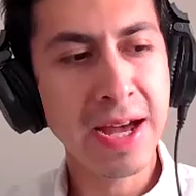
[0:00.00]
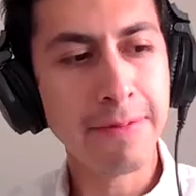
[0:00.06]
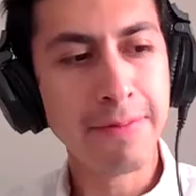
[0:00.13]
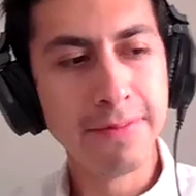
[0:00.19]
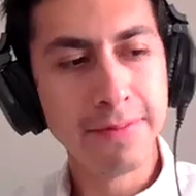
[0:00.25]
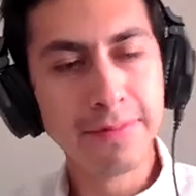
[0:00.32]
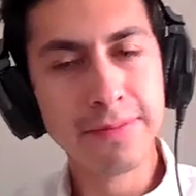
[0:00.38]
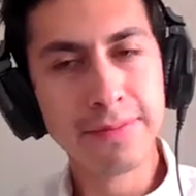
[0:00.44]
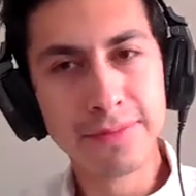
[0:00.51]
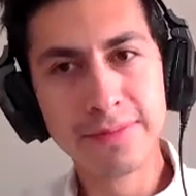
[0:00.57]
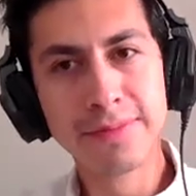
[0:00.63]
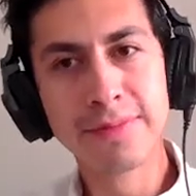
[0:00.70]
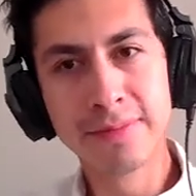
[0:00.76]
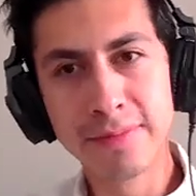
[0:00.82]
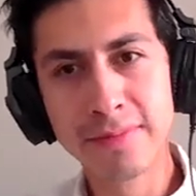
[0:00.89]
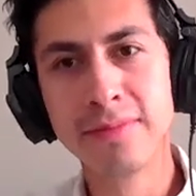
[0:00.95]
dry.
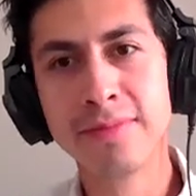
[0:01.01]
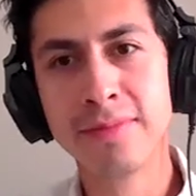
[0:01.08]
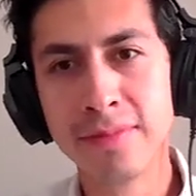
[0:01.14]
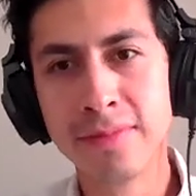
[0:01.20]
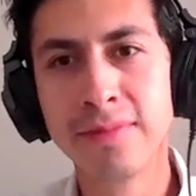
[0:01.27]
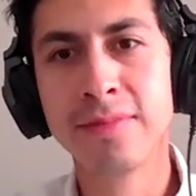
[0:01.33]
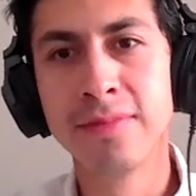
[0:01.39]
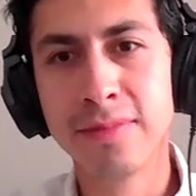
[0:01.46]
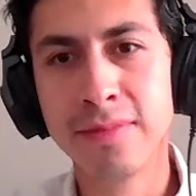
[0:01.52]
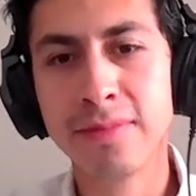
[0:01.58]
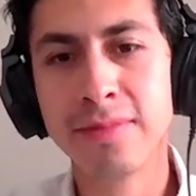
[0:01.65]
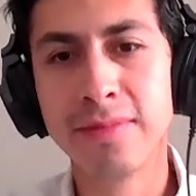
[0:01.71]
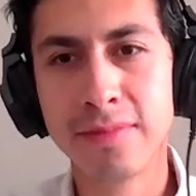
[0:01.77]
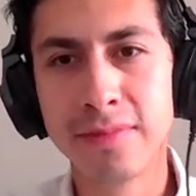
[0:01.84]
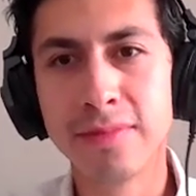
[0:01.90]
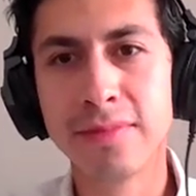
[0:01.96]
Yeah, pussy gets dry. I
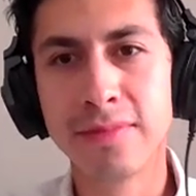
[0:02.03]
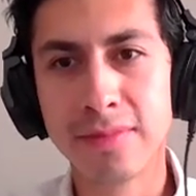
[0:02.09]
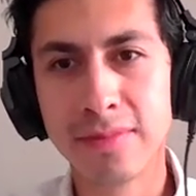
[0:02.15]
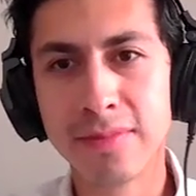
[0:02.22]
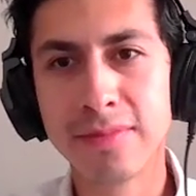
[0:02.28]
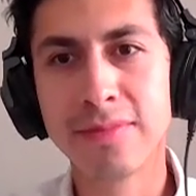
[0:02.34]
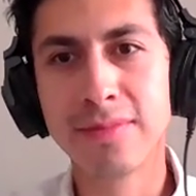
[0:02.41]
hate to be